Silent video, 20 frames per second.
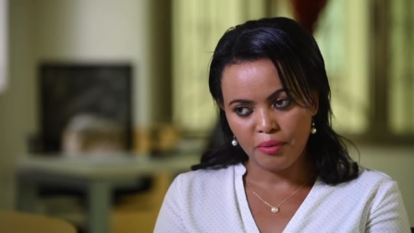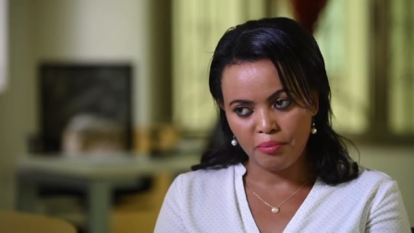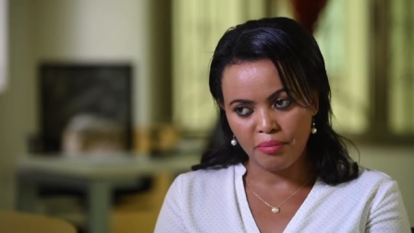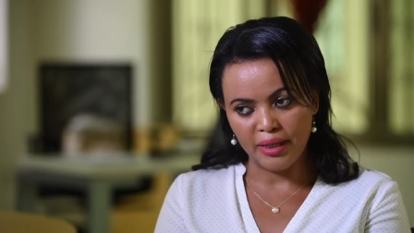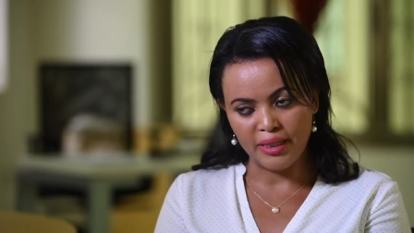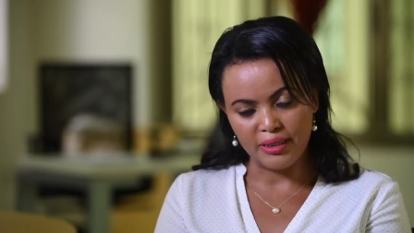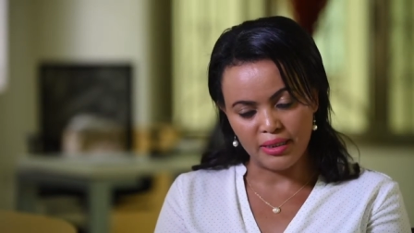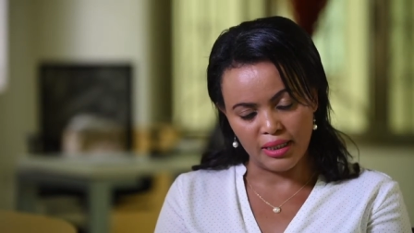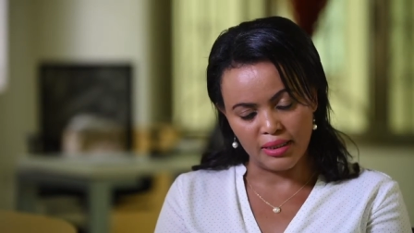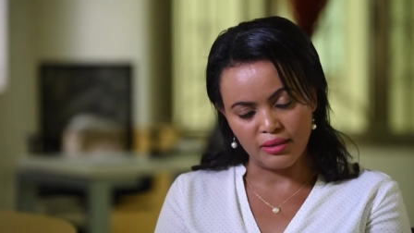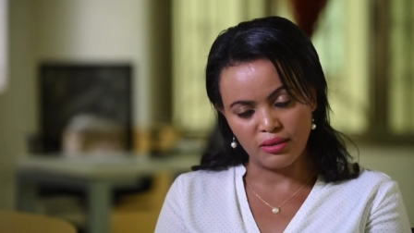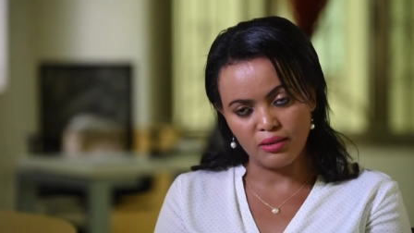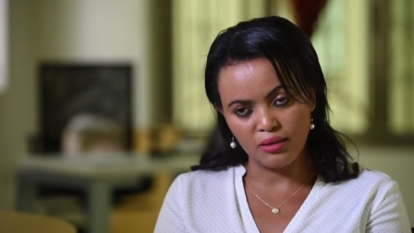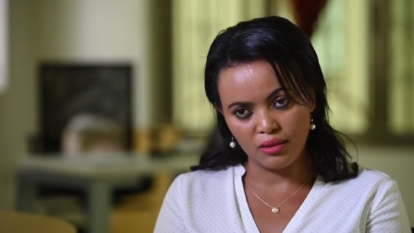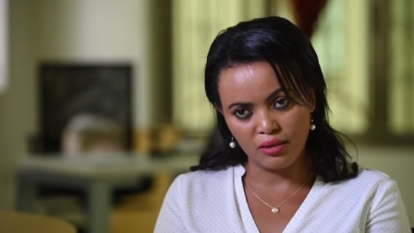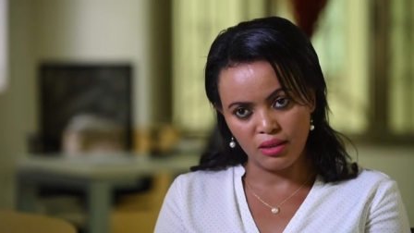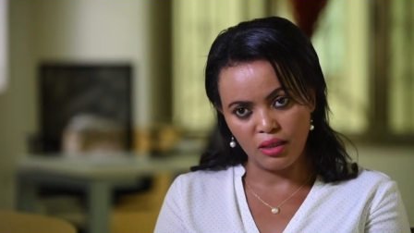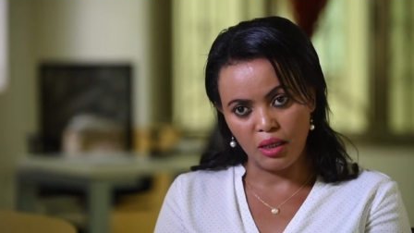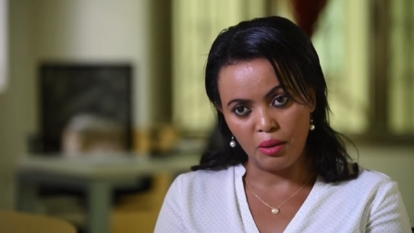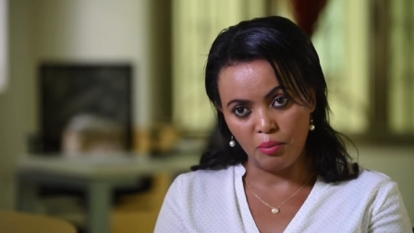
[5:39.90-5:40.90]

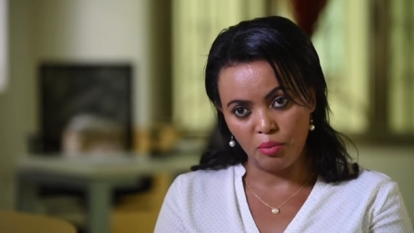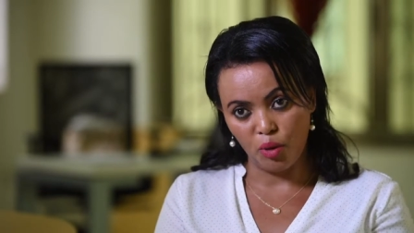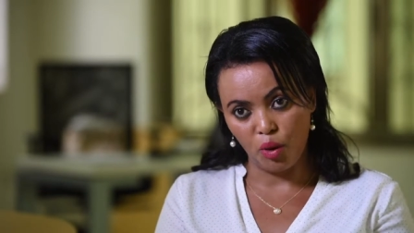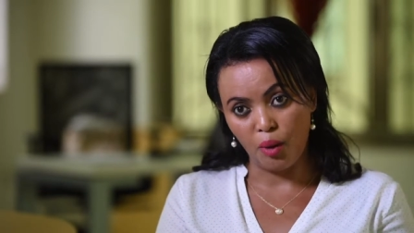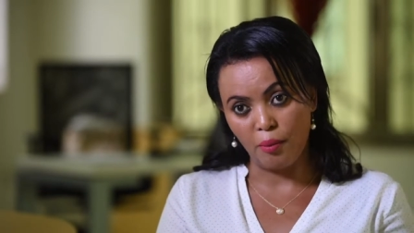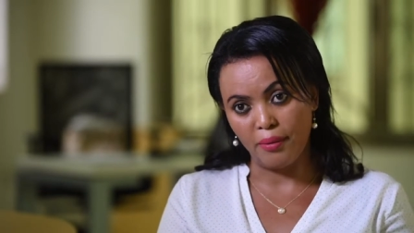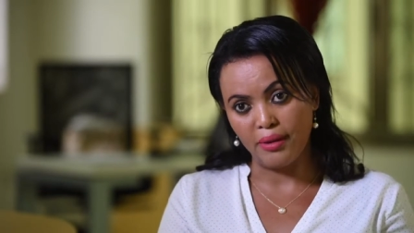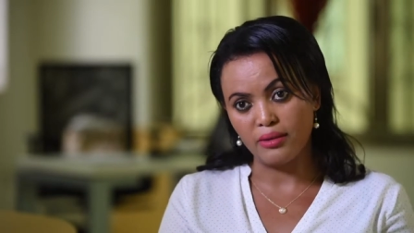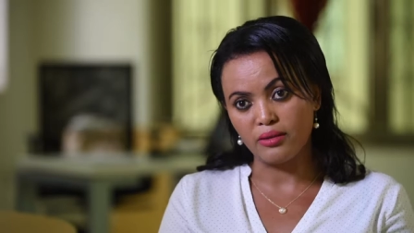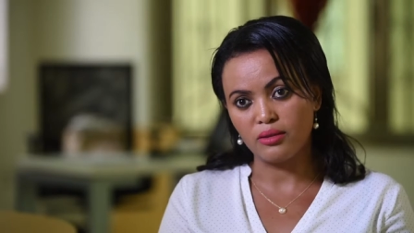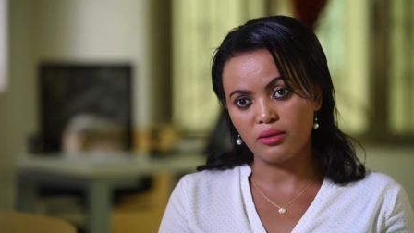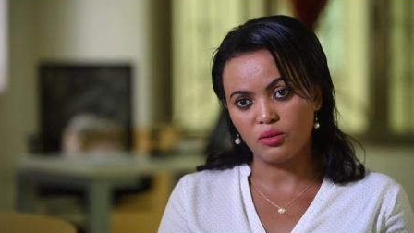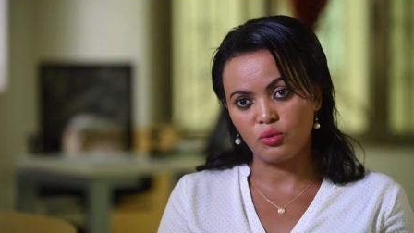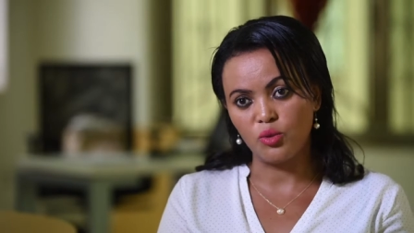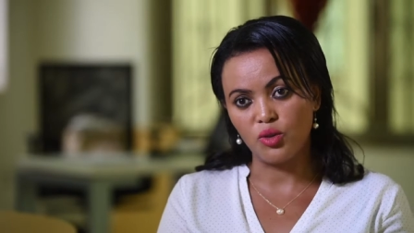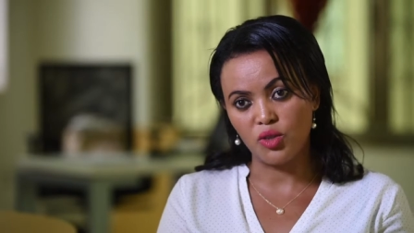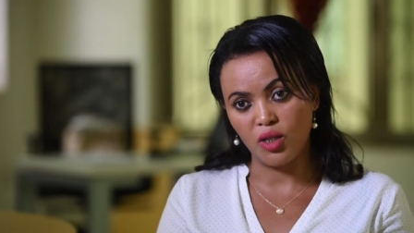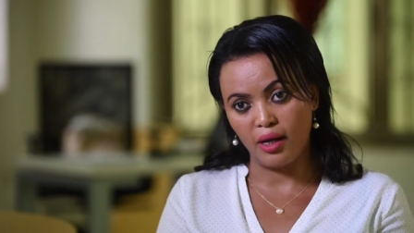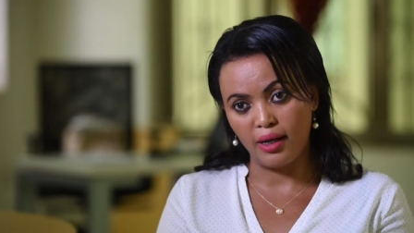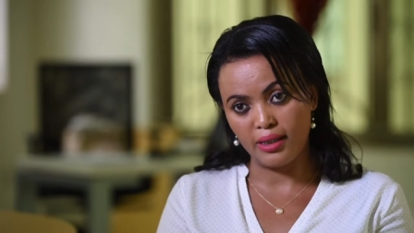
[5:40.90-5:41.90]
percent employment,
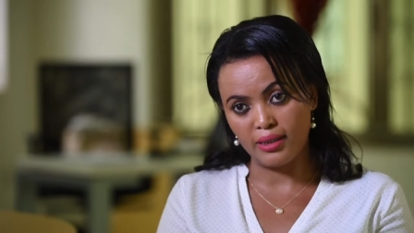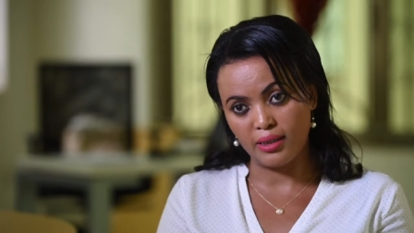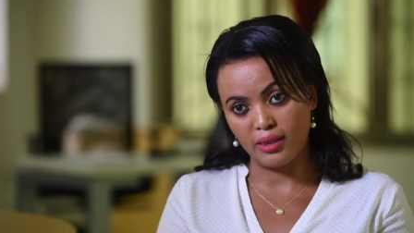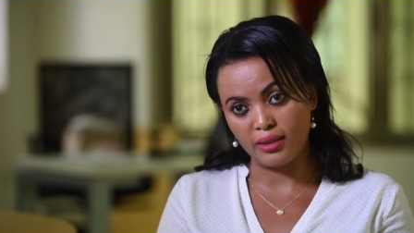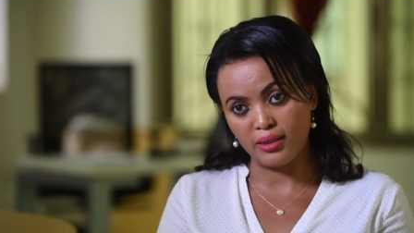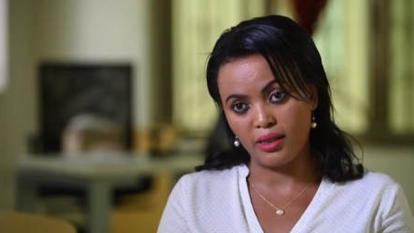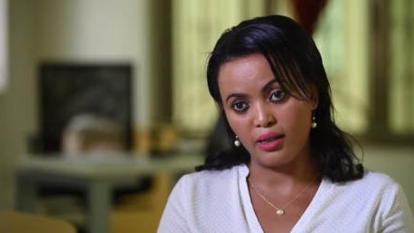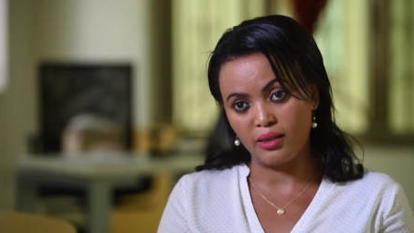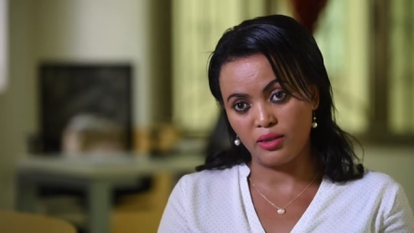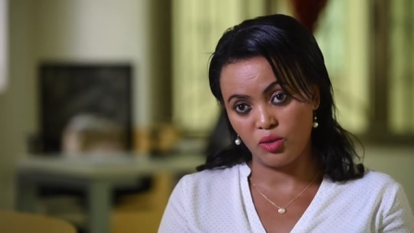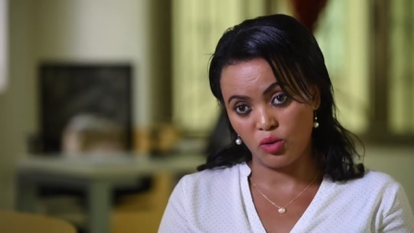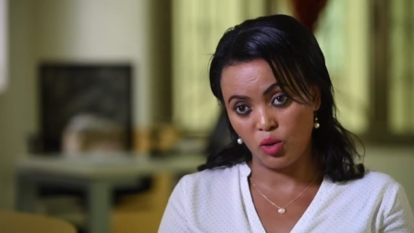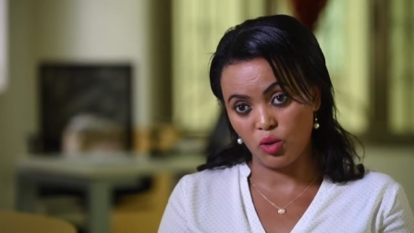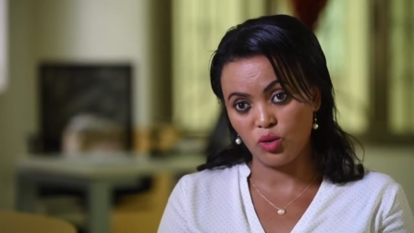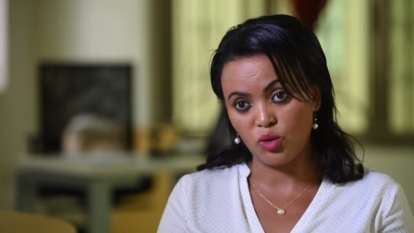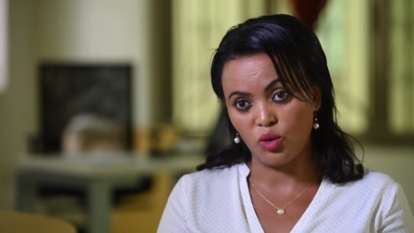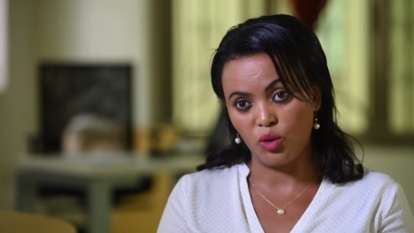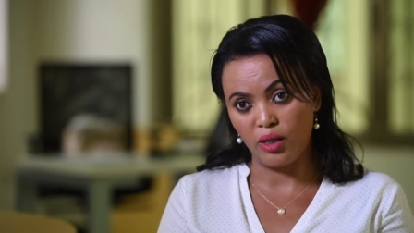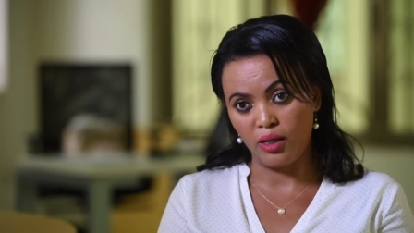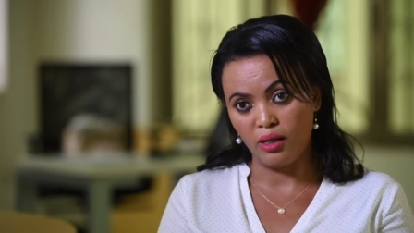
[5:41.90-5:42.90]
which are exercised
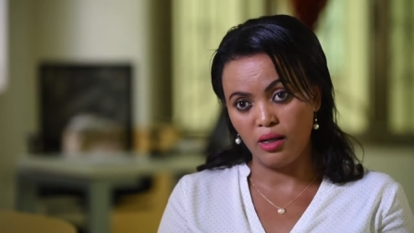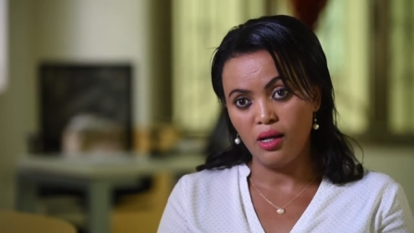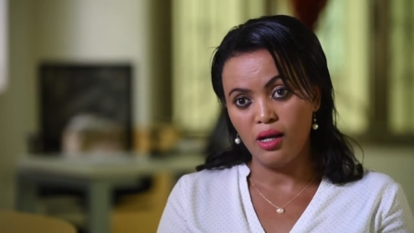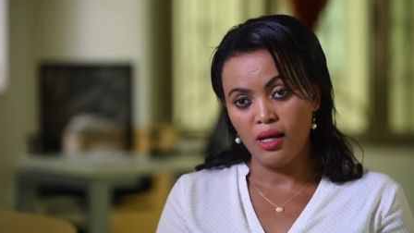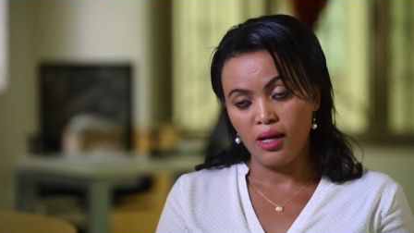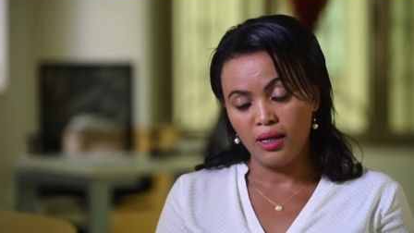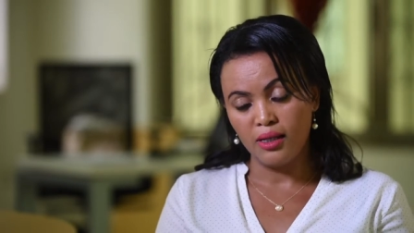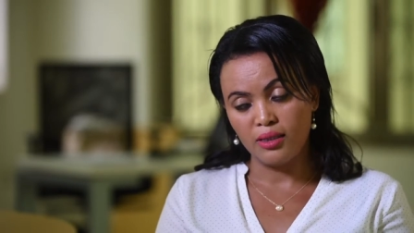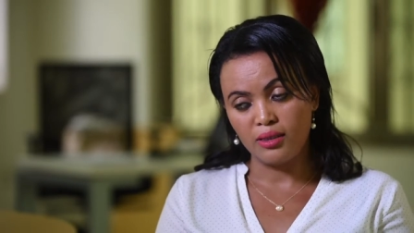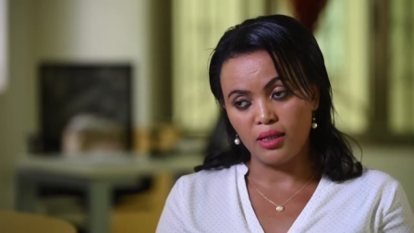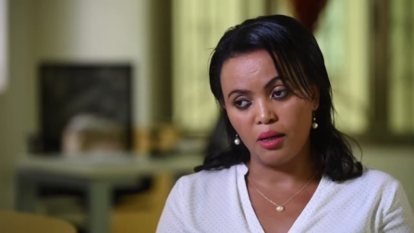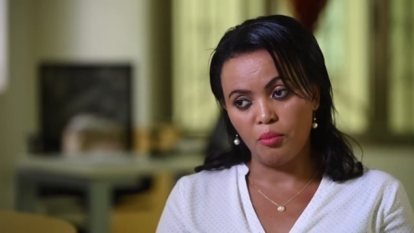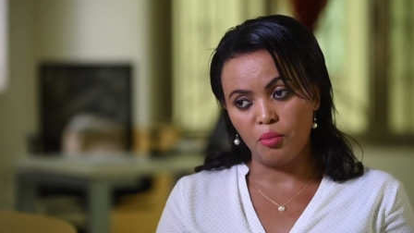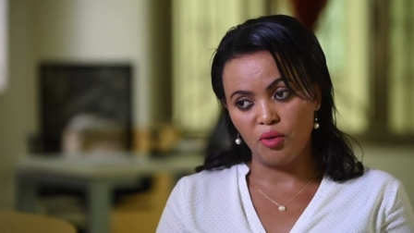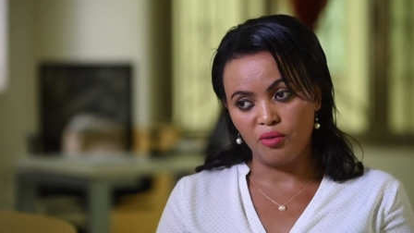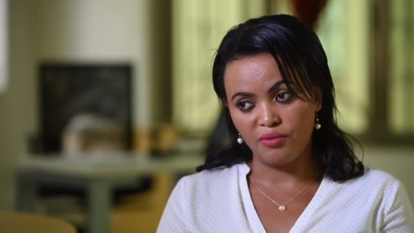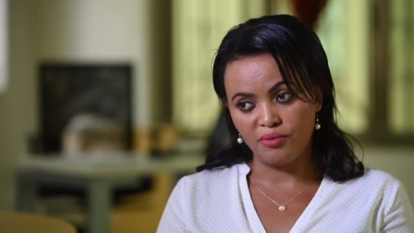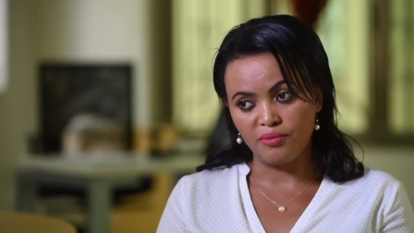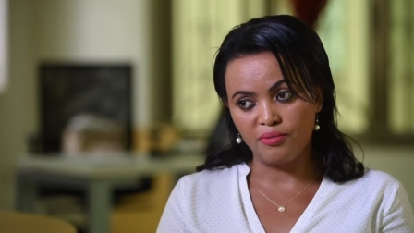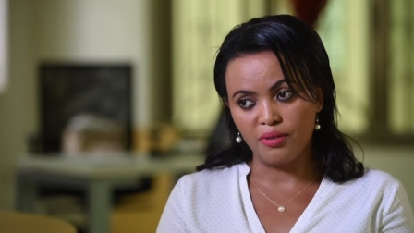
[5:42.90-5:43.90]
also in some
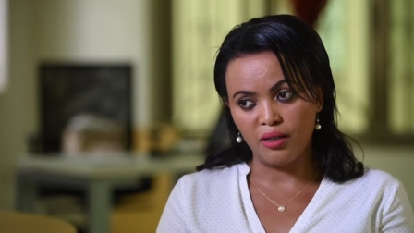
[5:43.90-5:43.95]
of